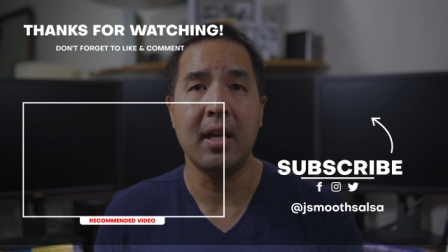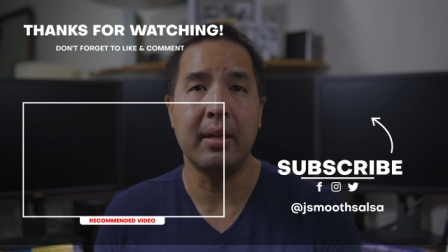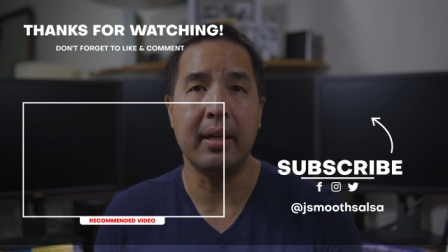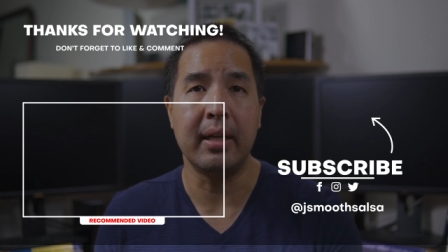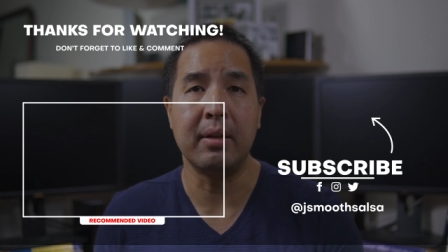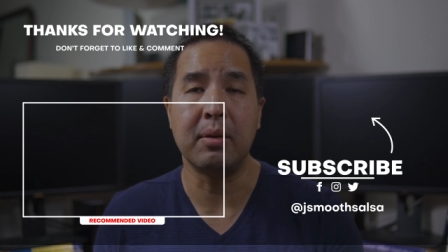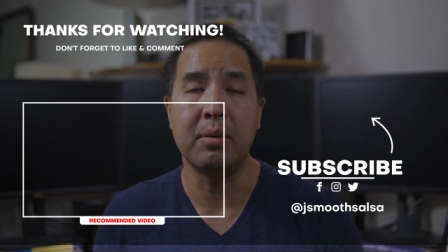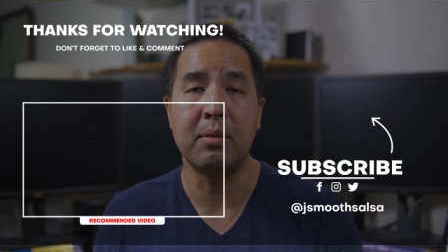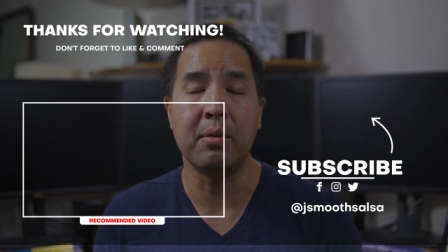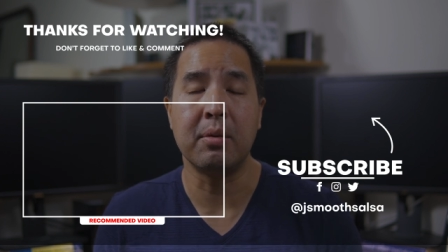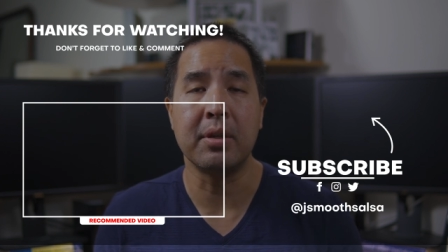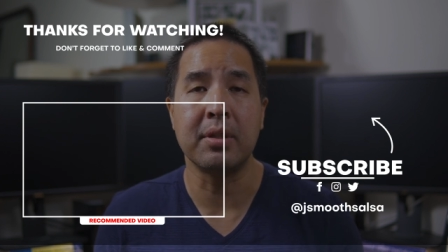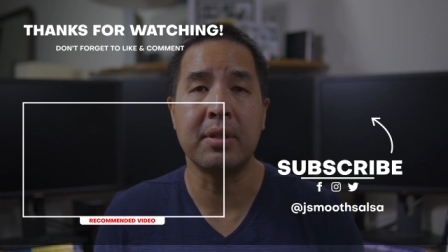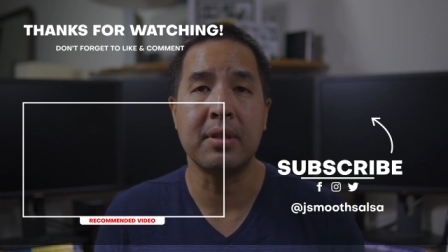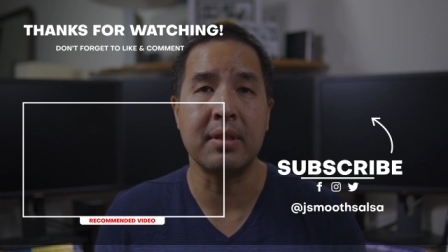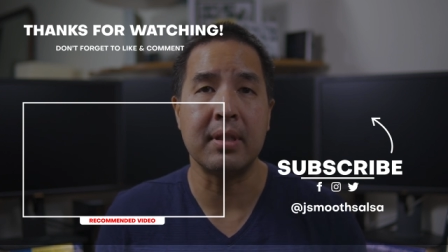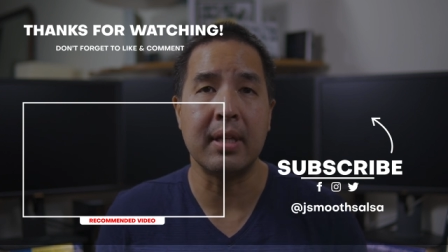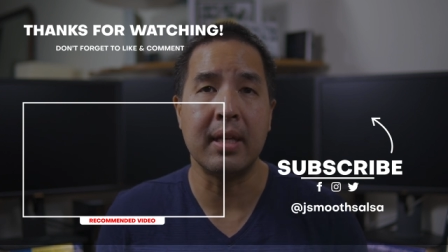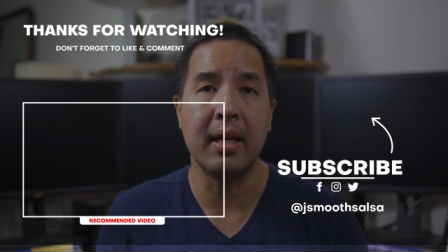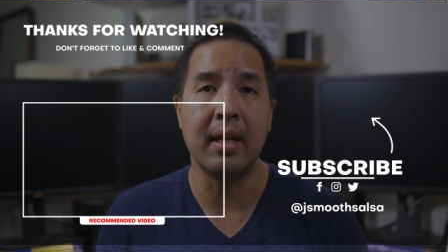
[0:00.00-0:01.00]
And of
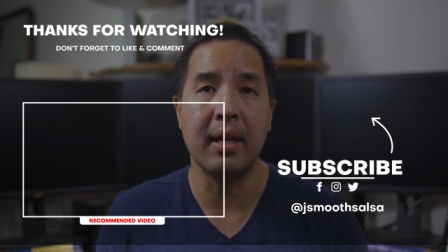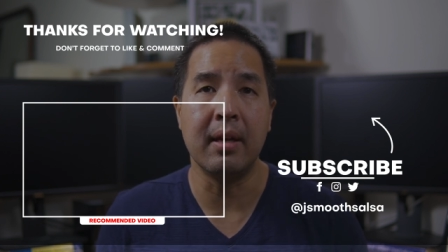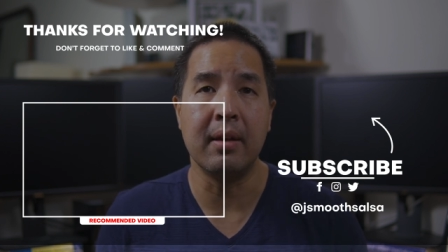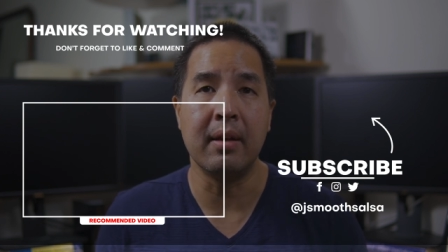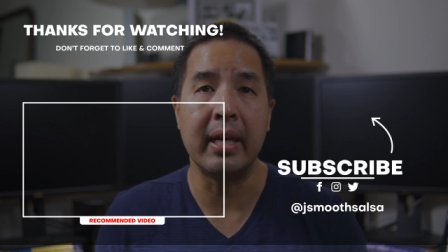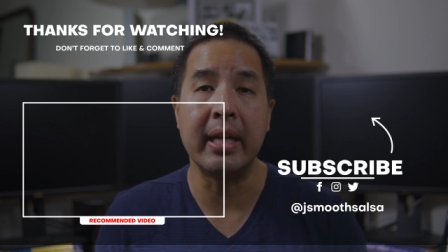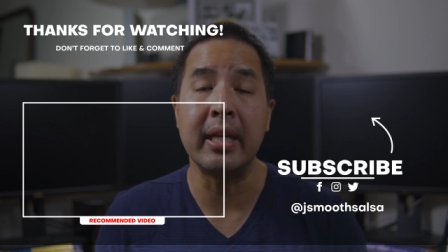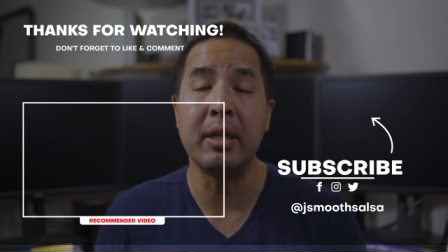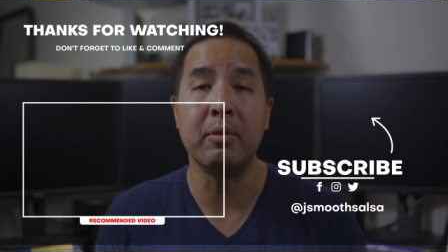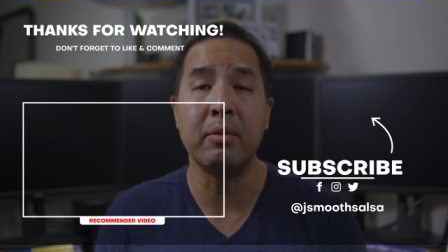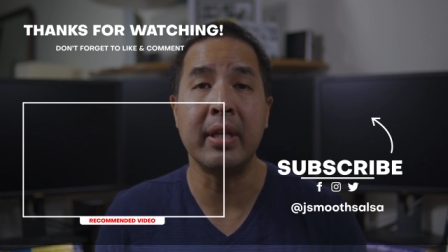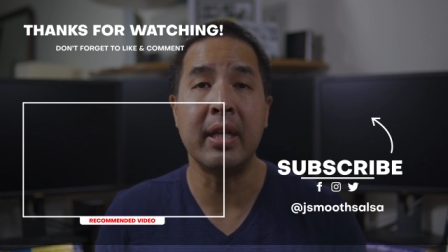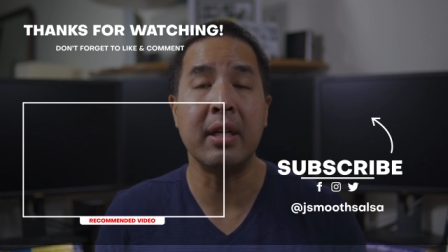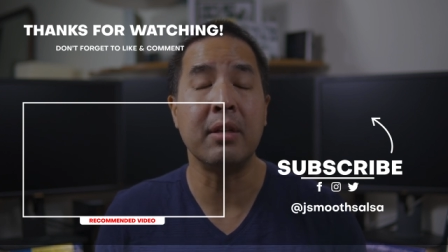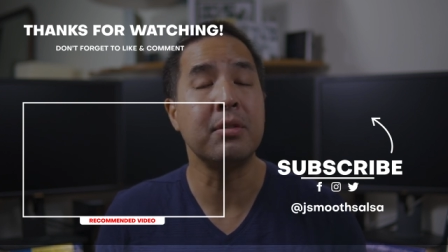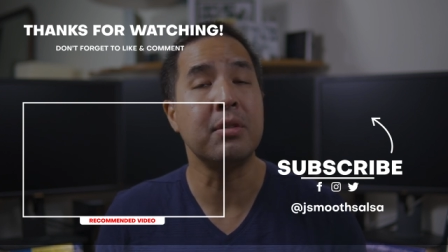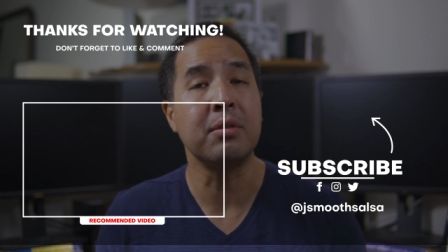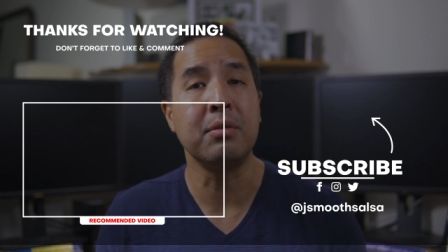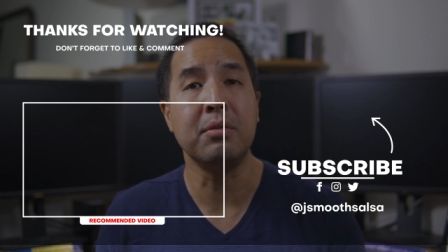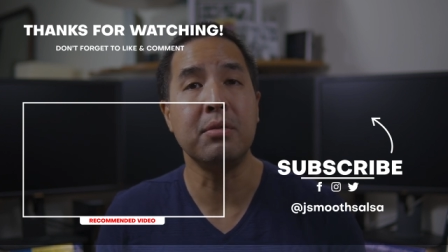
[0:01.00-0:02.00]
course, anyone
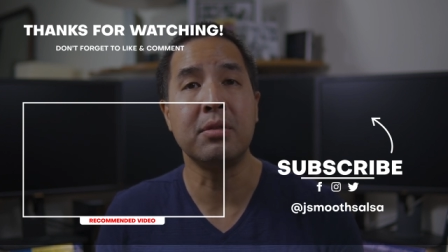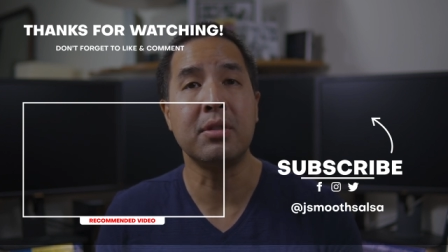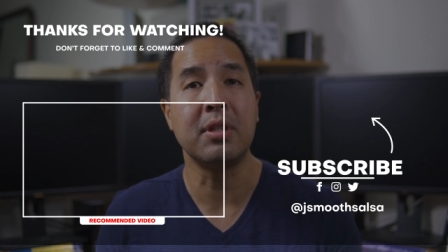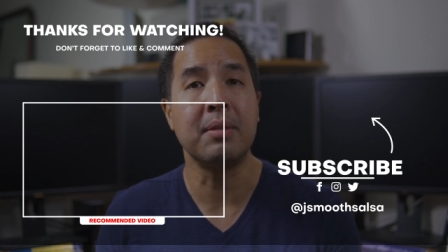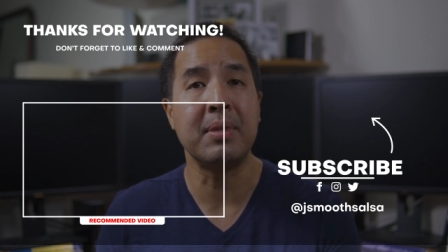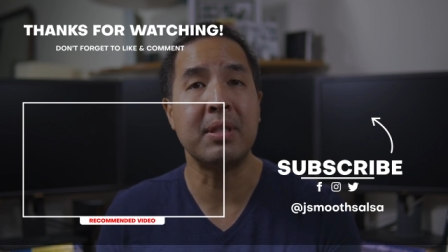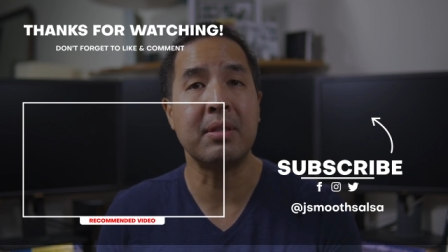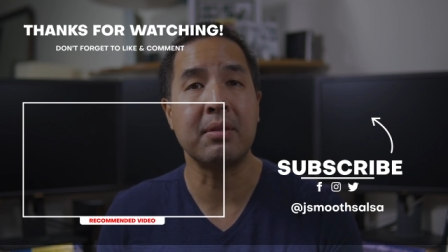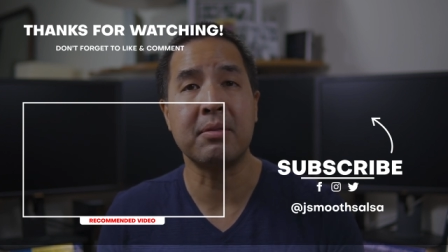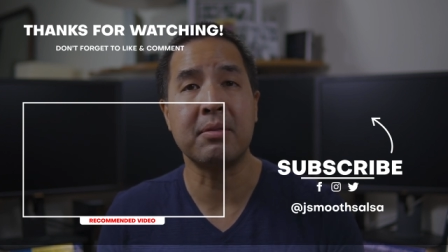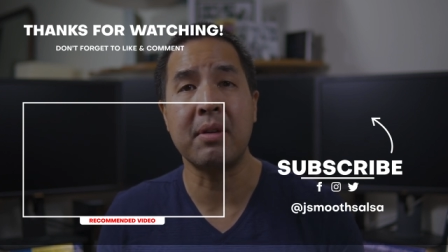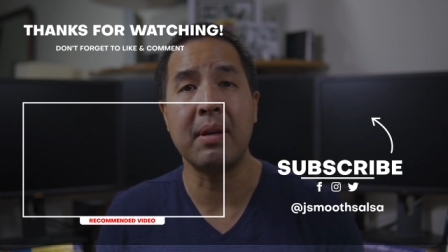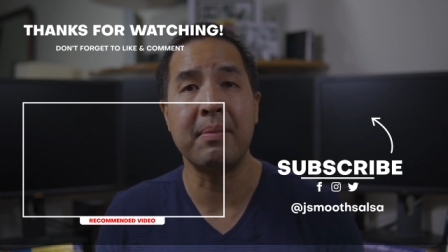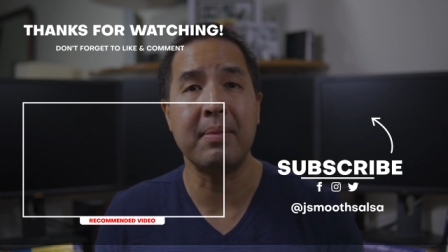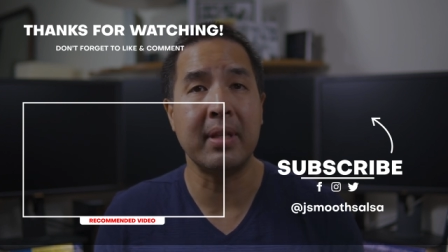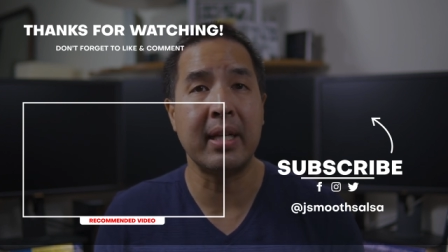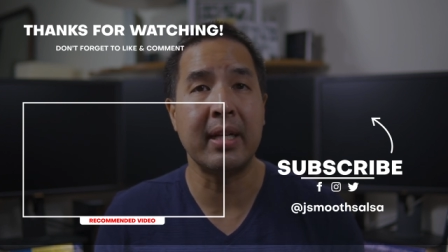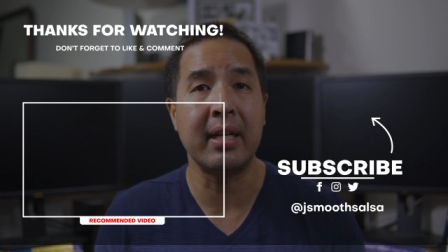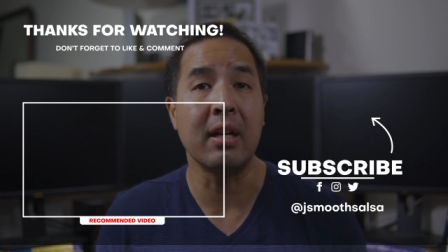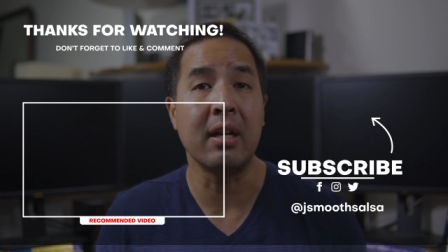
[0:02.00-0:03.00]
else who's going to be
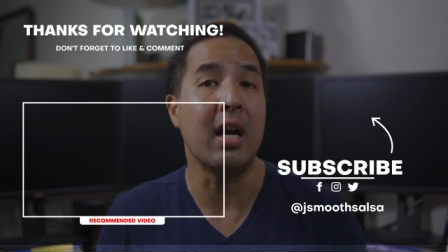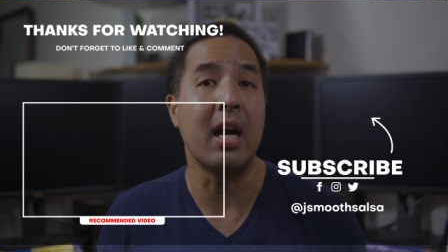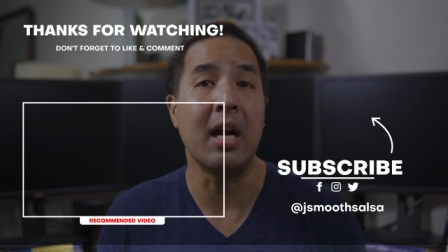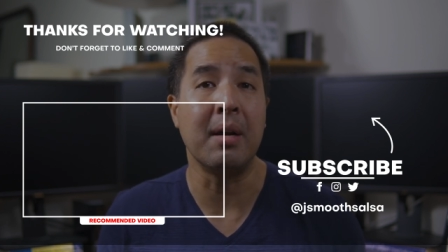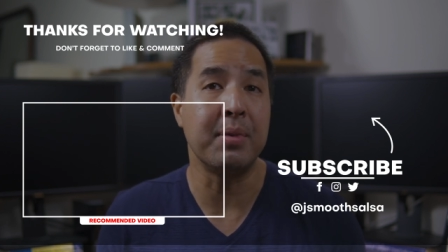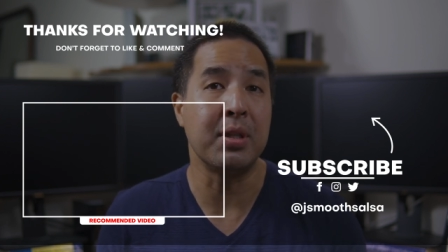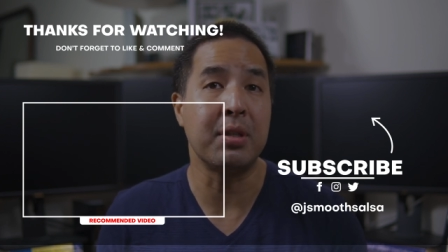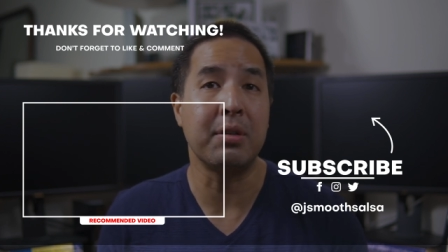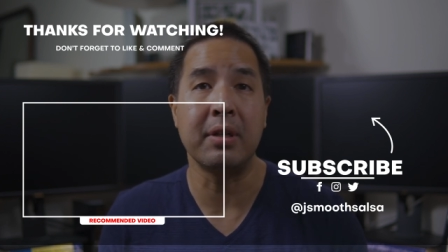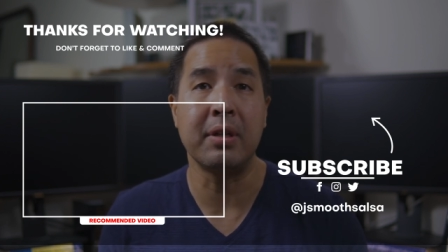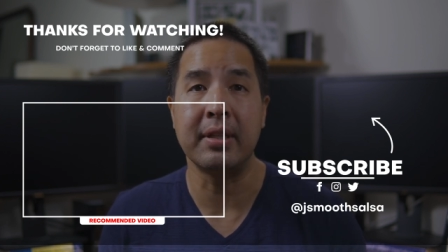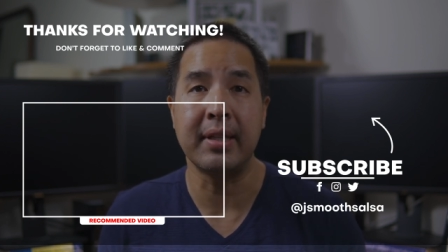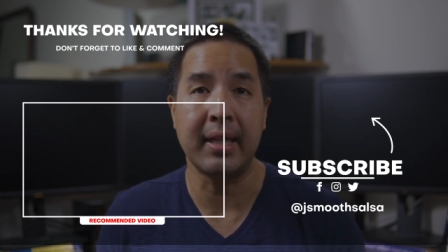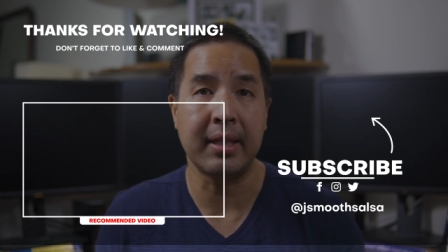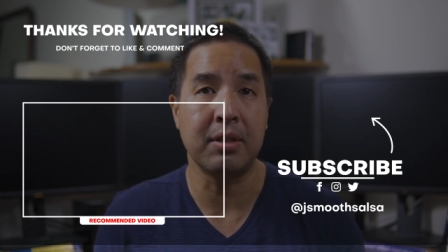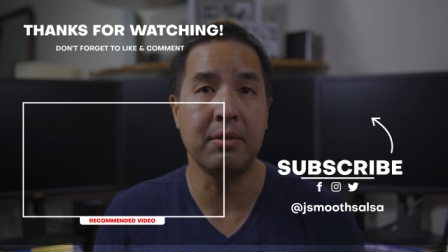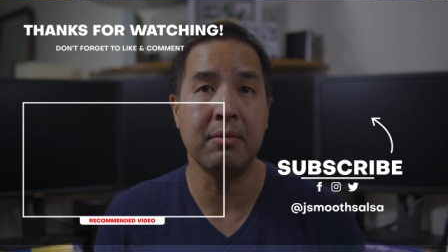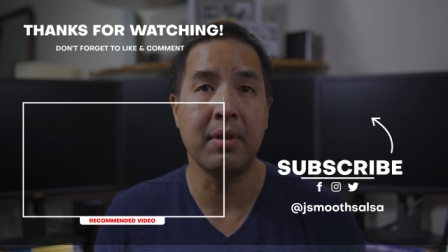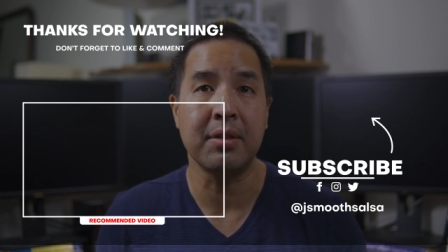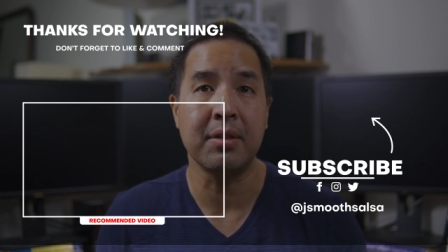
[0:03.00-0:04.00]
subscribing later, I'll be sure to
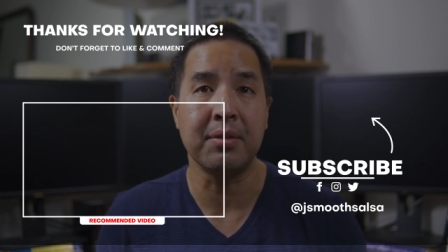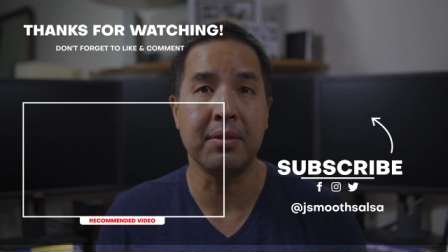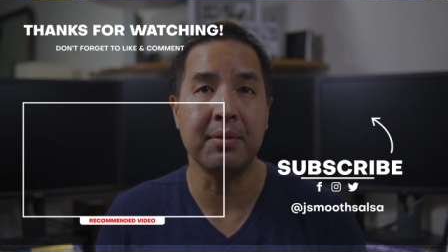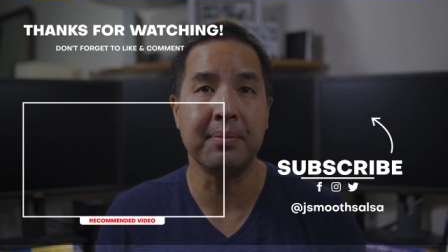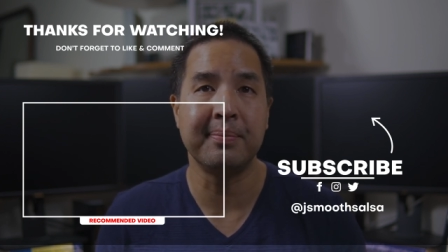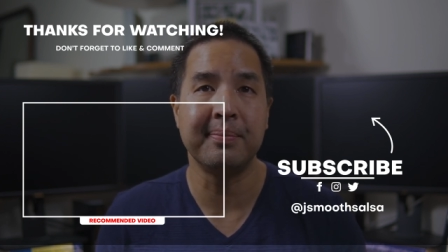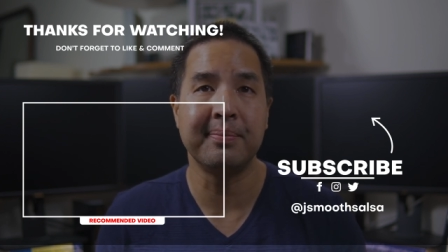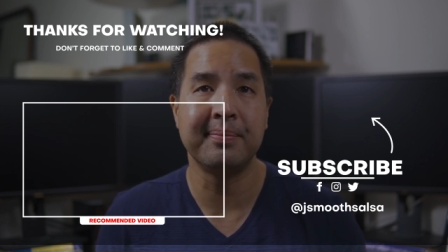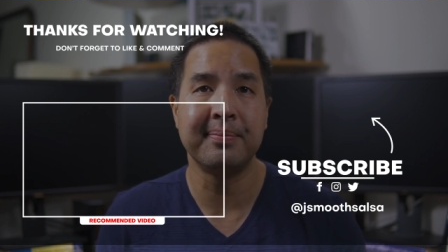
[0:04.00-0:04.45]
thank you also.